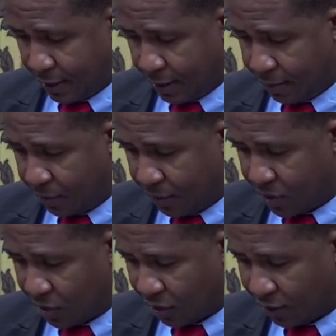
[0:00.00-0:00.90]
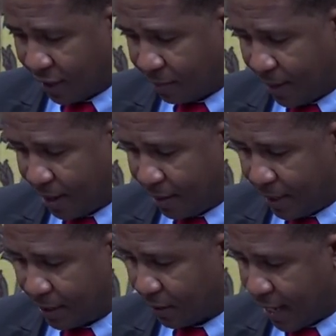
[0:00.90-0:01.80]
Be it resolved that Parliament
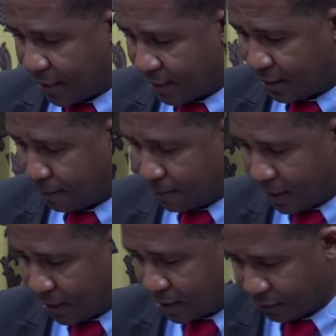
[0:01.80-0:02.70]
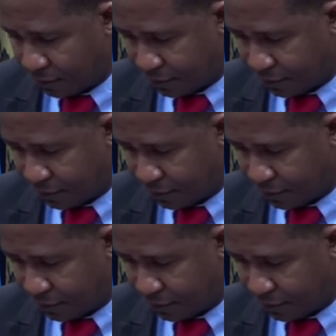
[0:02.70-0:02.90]
authorizes the Minister for